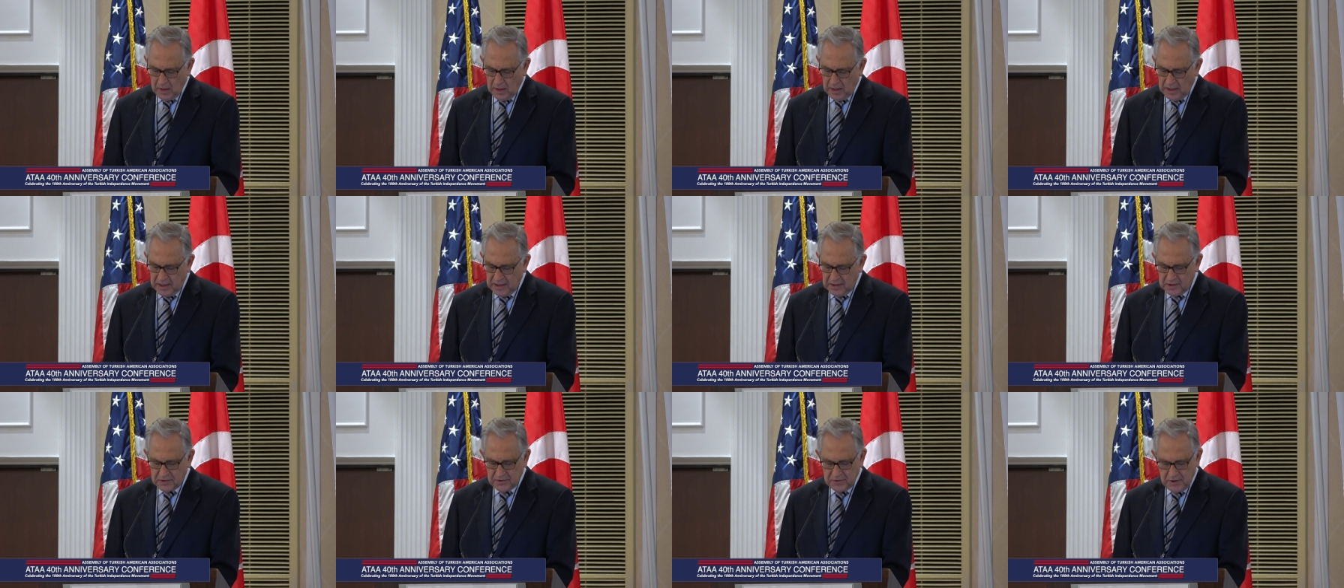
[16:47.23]

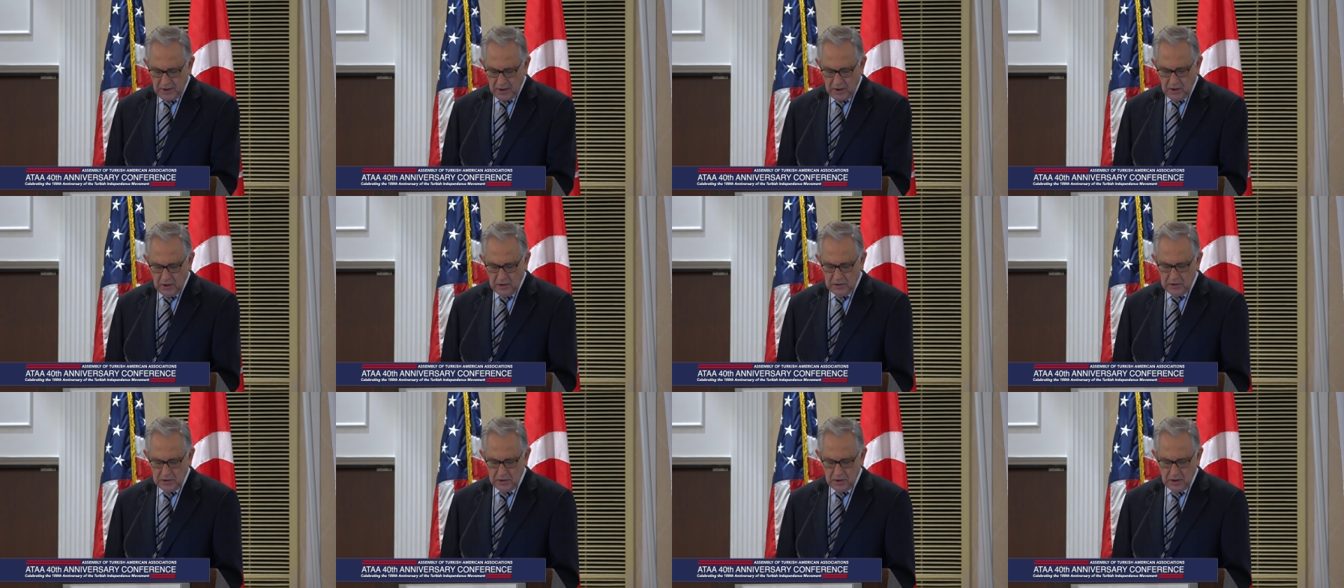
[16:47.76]
and the
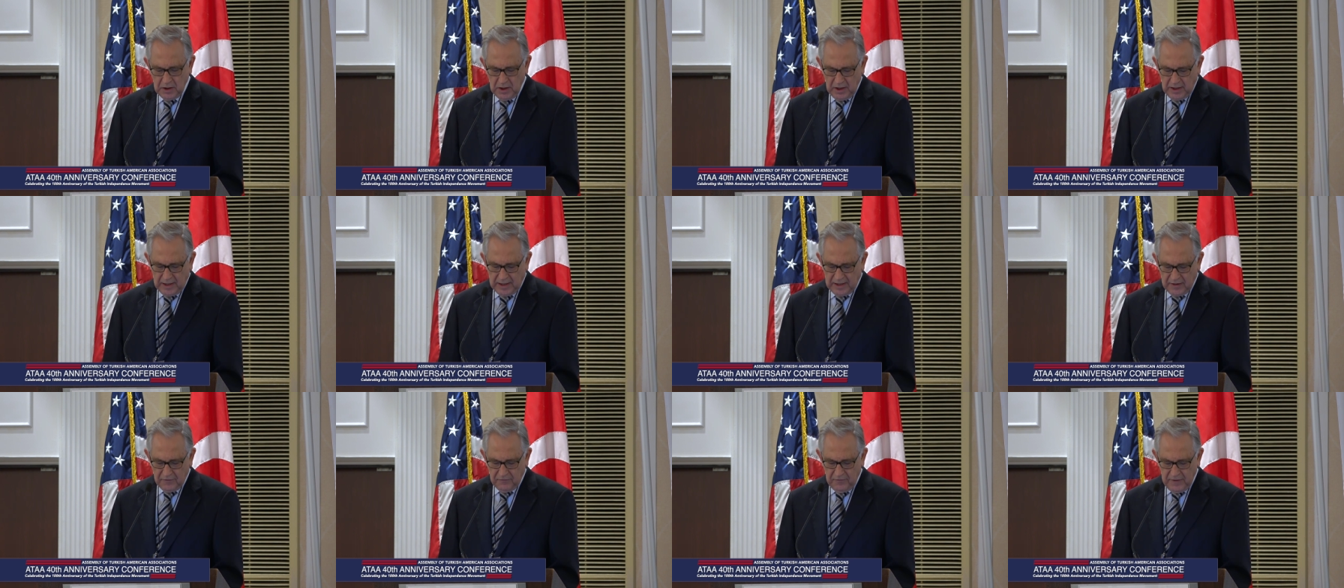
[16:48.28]
secular
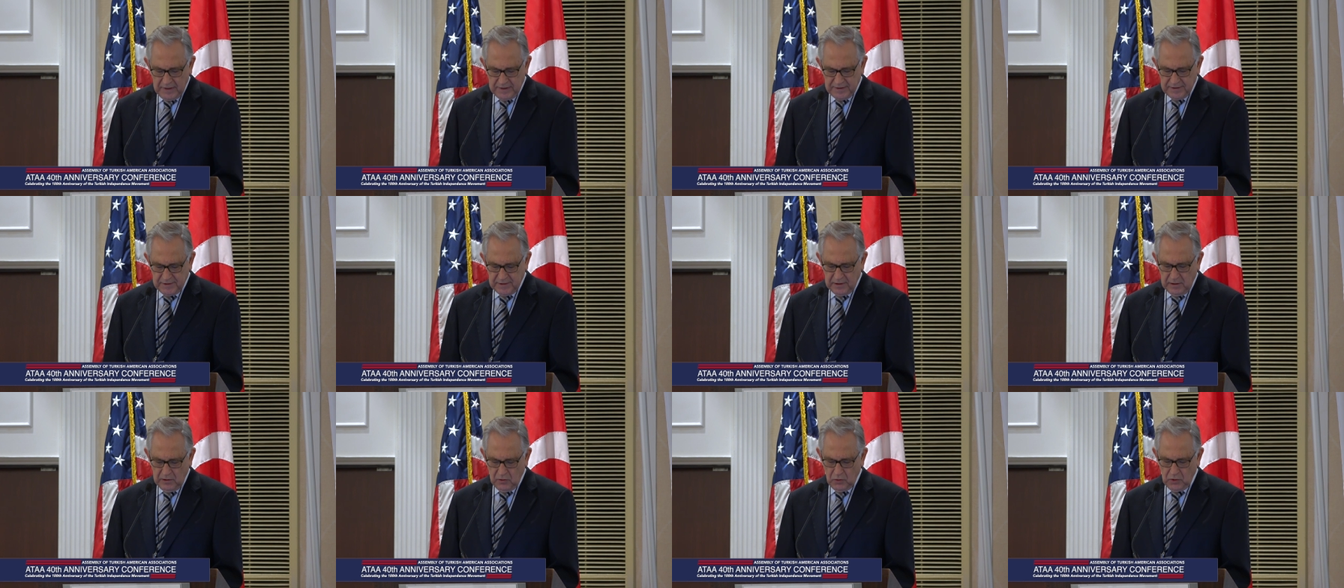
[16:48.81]
and
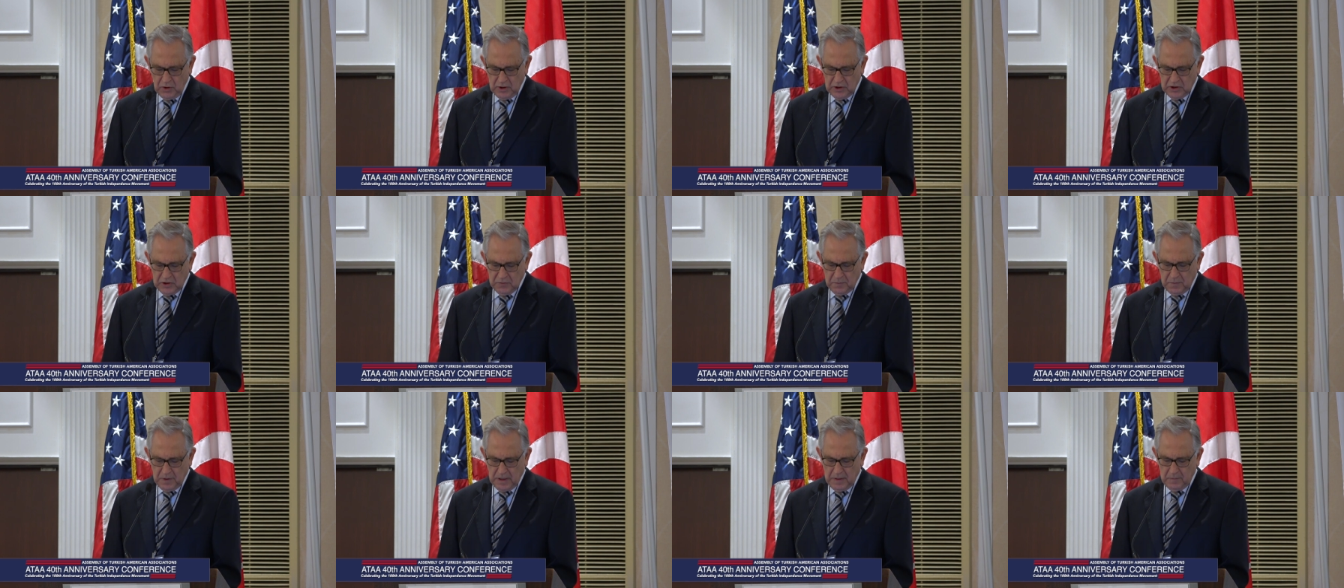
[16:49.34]
Western-looking
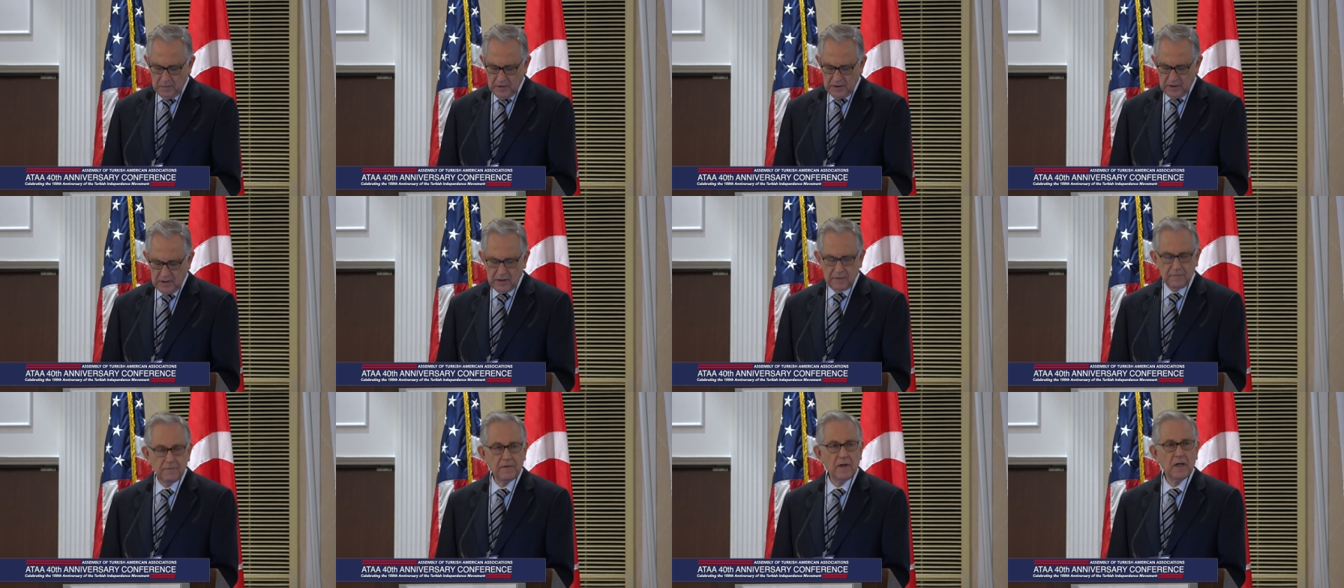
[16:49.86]
republic
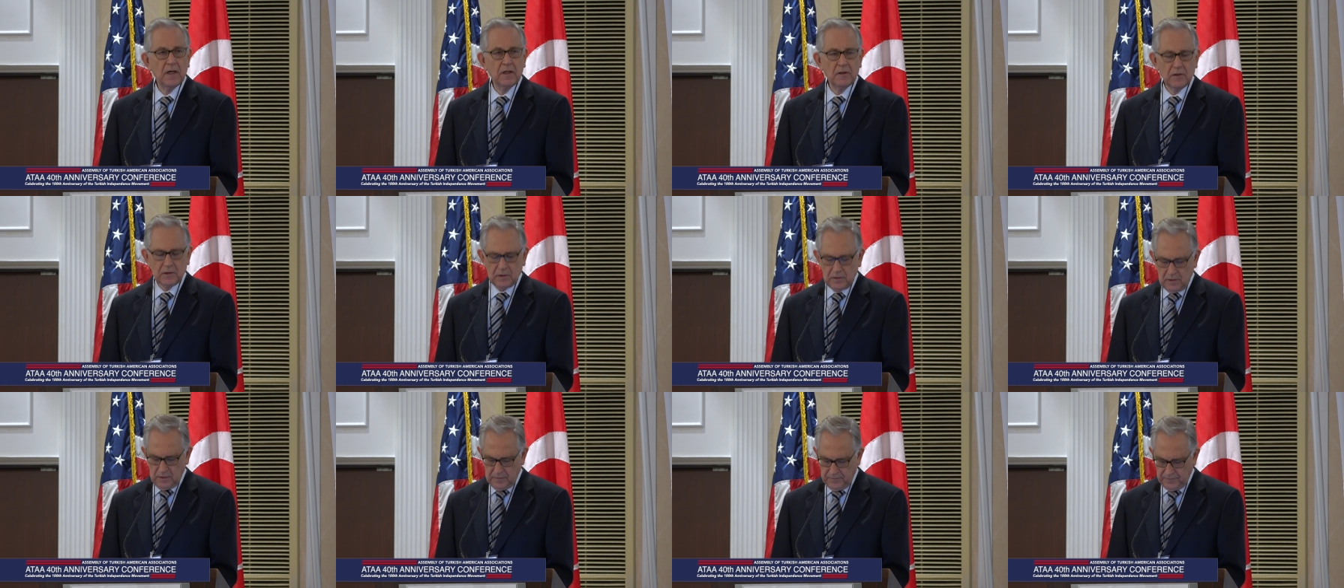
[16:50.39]
he founded